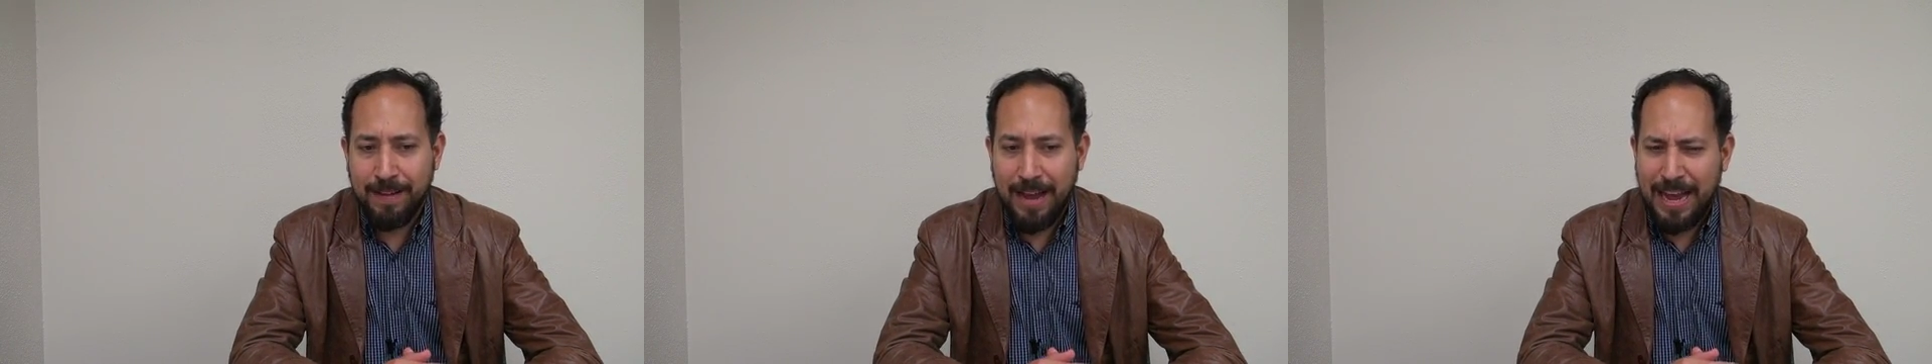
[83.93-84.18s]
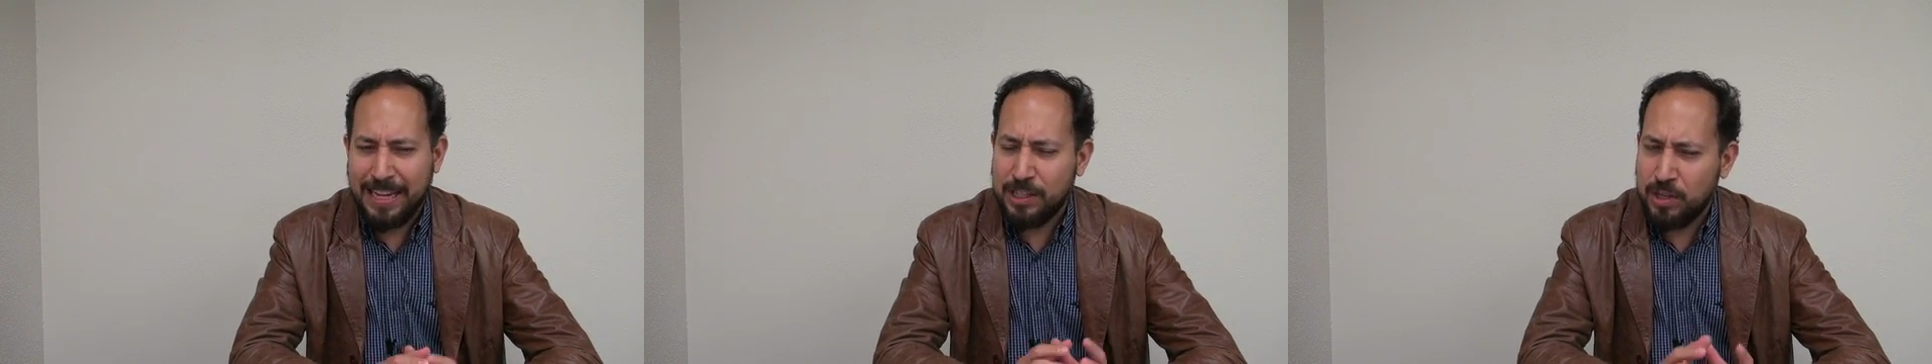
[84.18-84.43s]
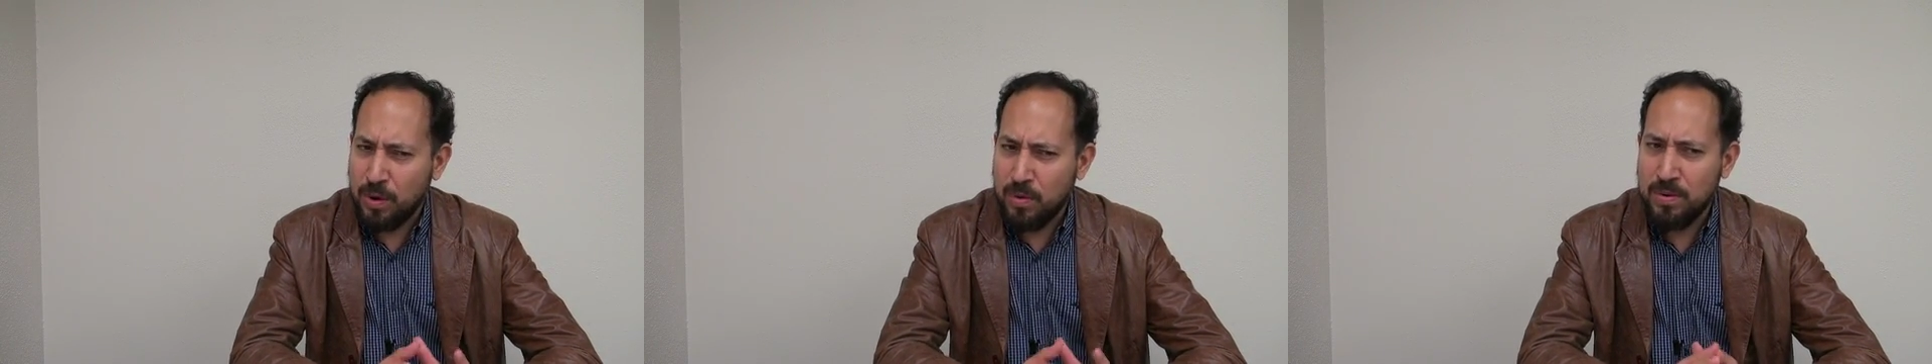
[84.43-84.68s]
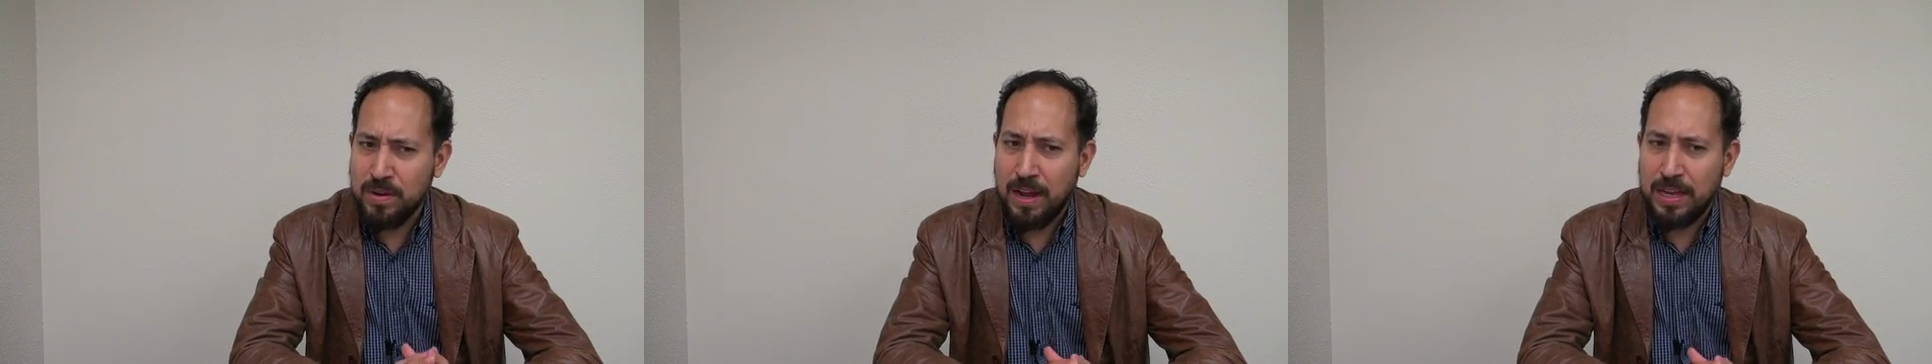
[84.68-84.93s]
I
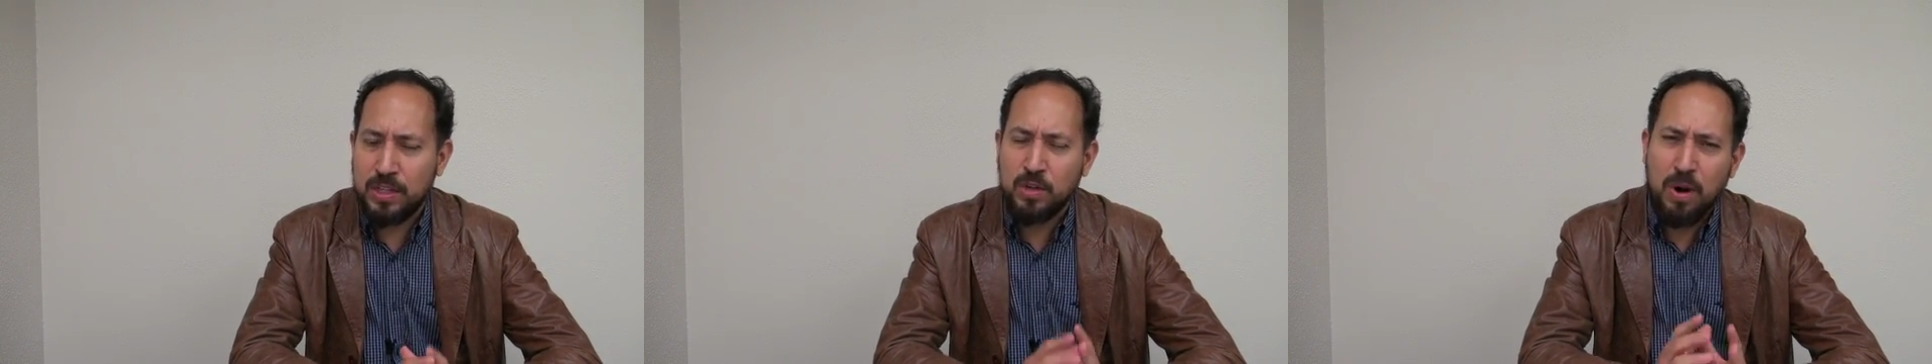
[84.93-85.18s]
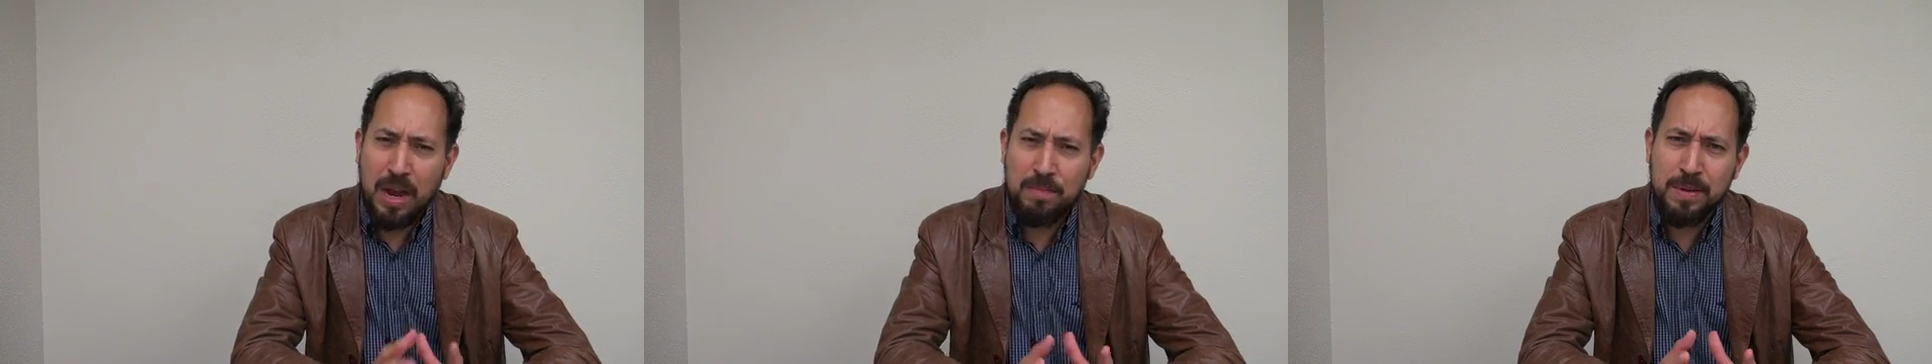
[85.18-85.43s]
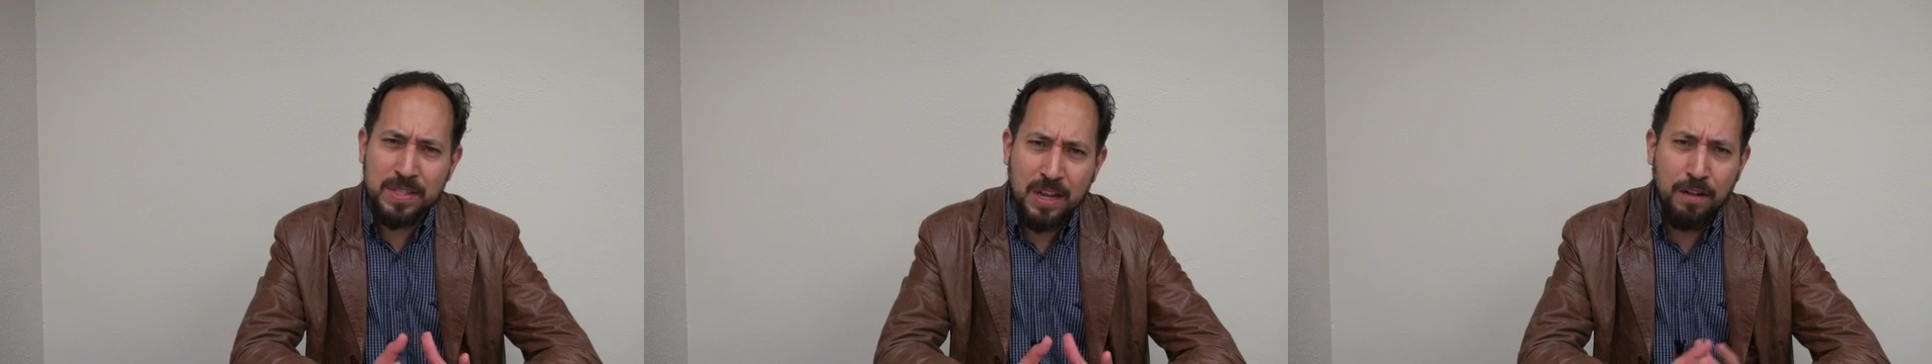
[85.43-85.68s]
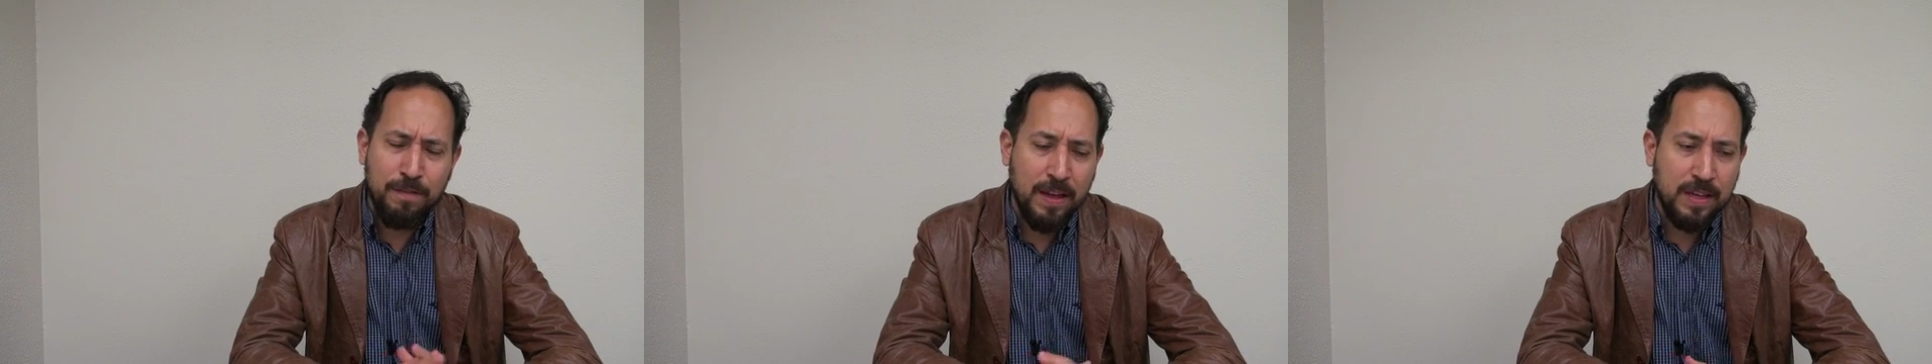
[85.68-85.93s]
don't ascribe
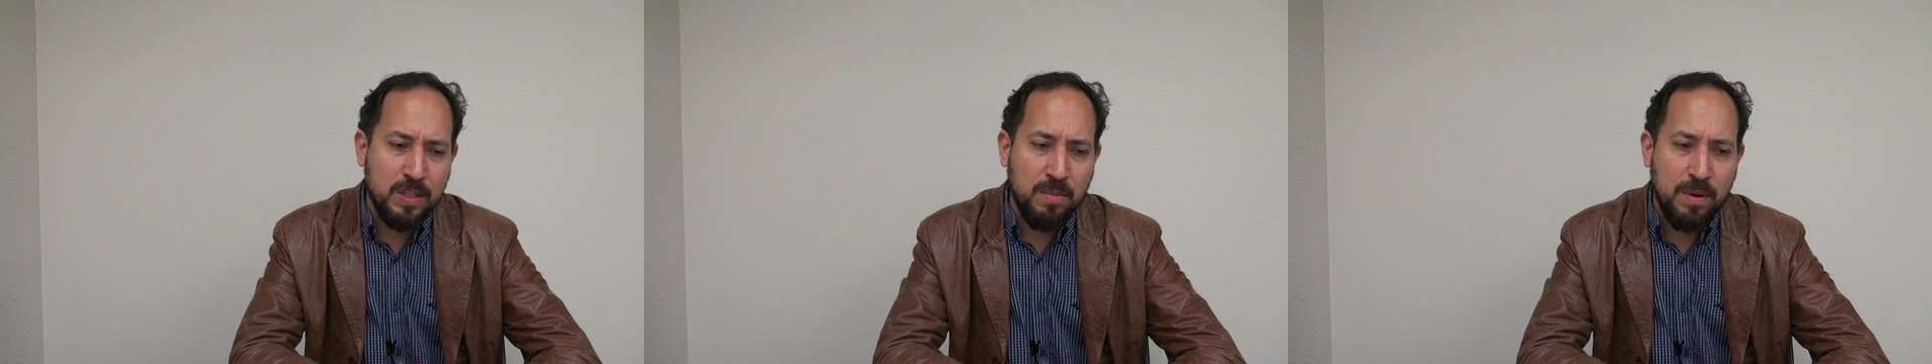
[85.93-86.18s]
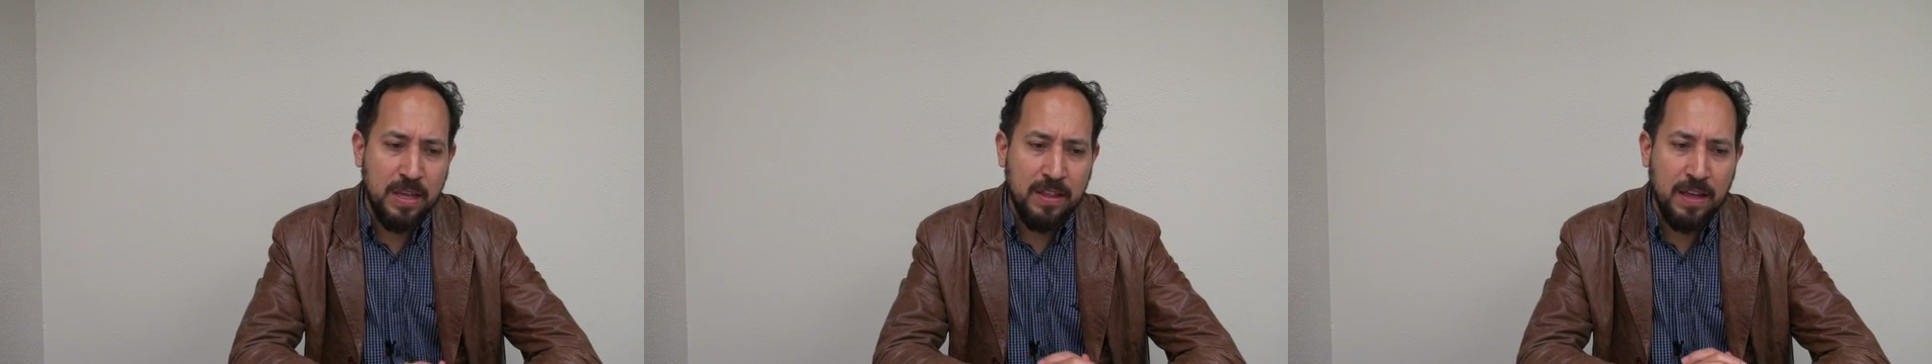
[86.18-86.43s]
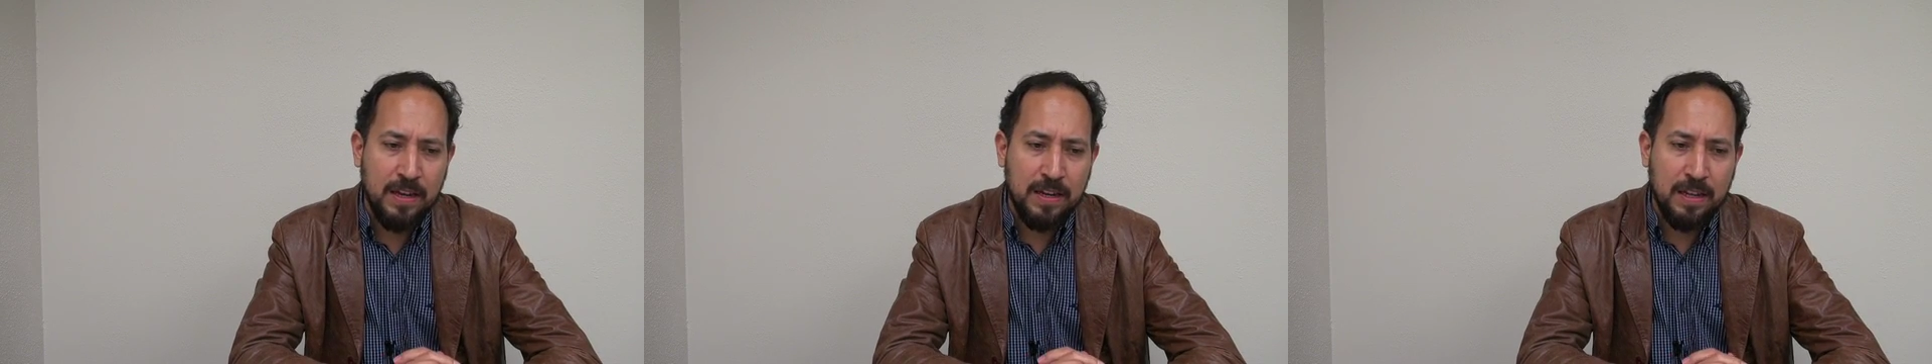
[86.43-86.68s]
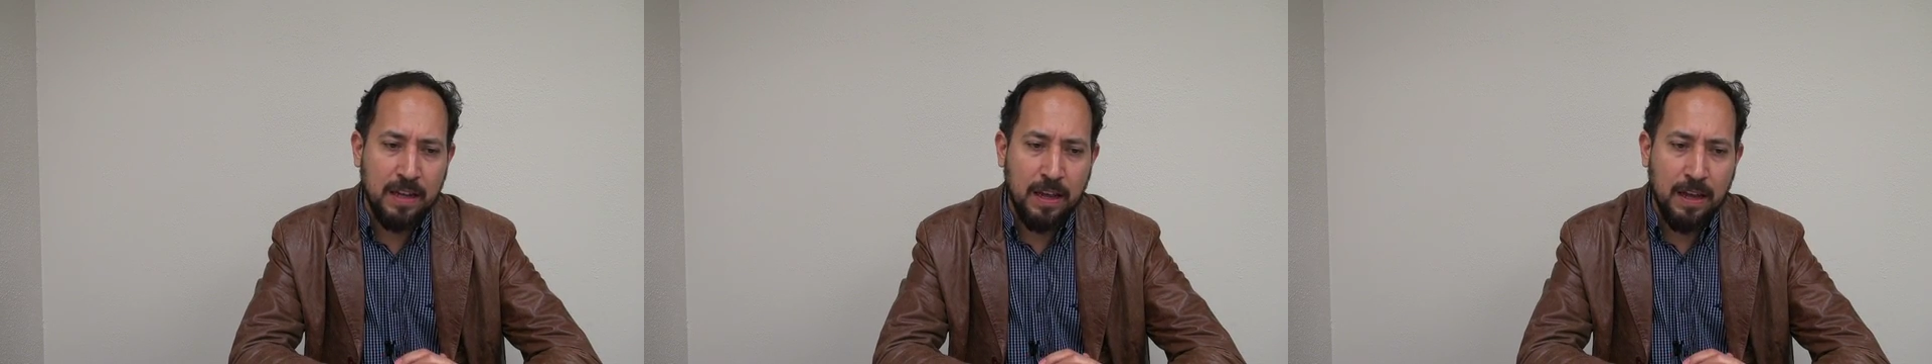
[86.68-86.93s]
myself as somebody
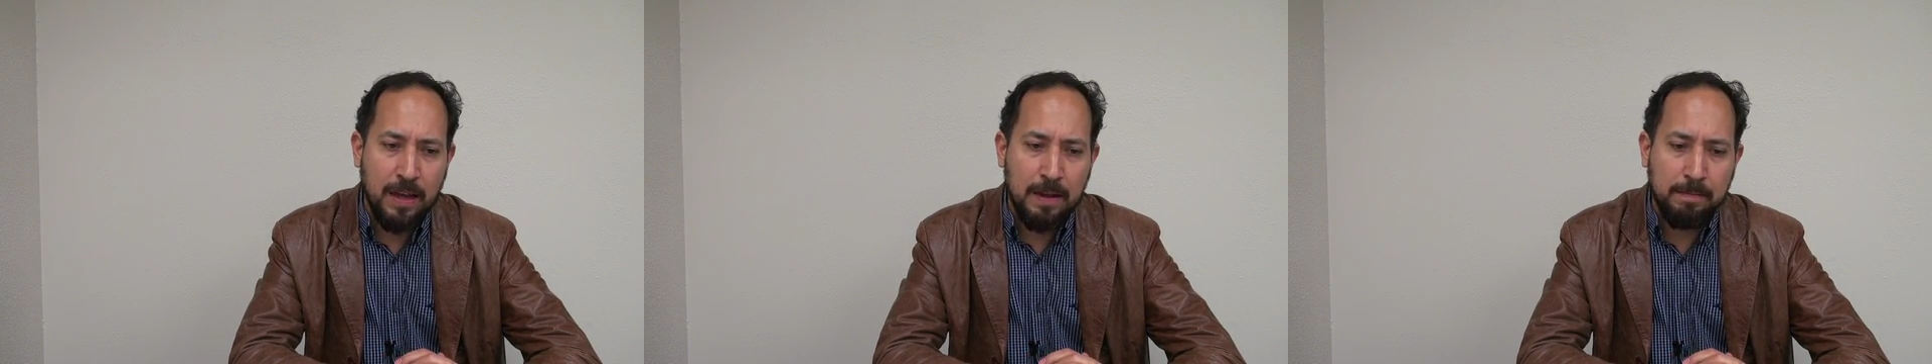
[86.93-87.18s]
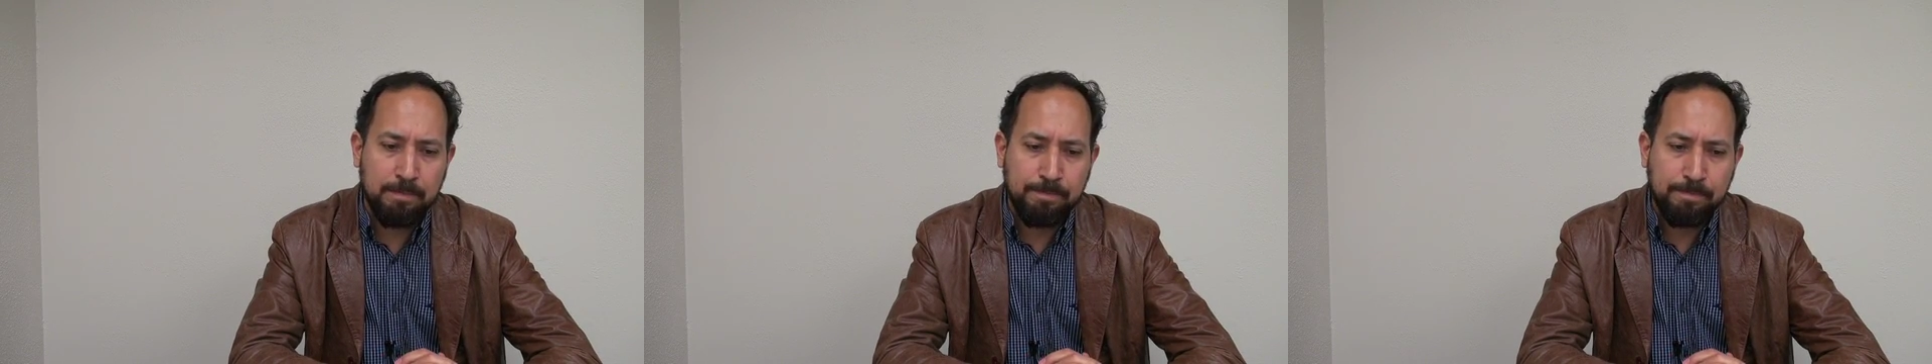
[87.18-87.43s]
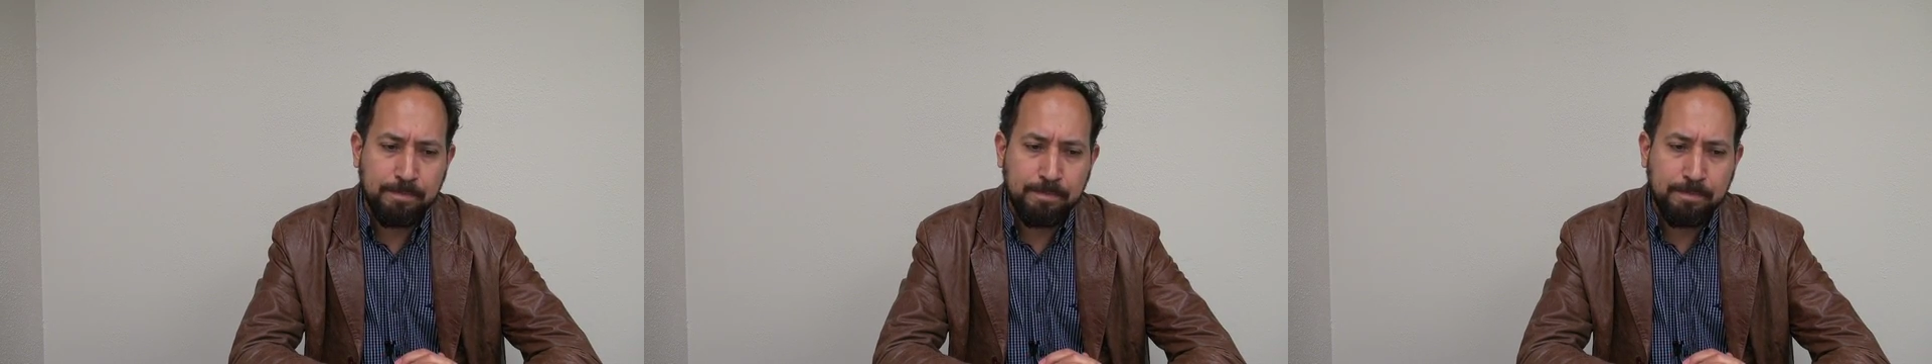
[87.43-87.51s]
that